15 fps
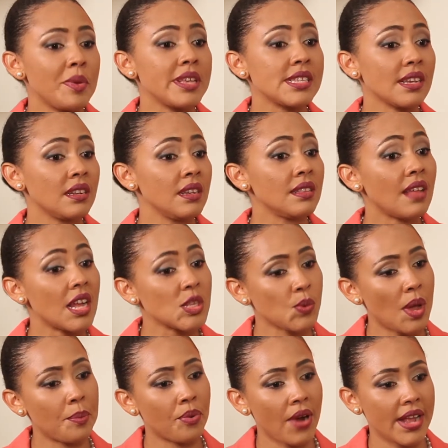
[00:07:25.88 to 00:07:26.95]
basically, that's
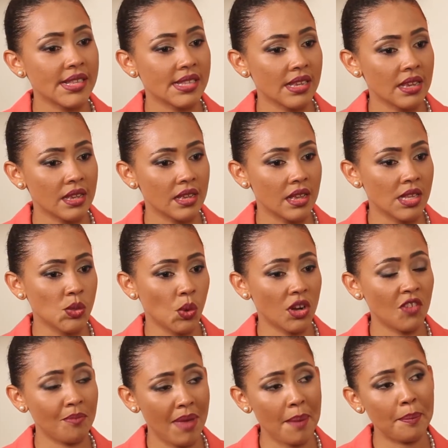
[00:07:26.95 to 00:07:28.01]
why pricing is
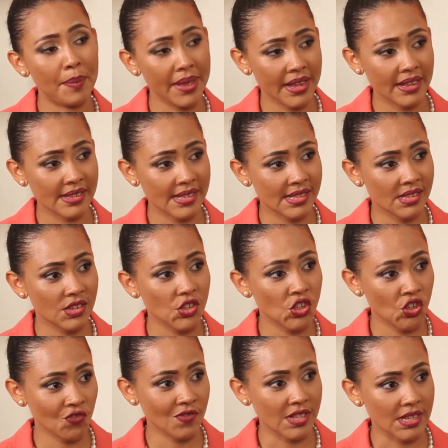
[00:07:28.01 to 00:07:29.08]
one of my biggest
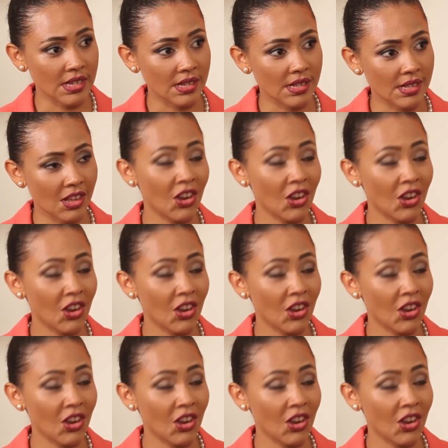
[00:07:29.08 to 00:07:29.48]
services.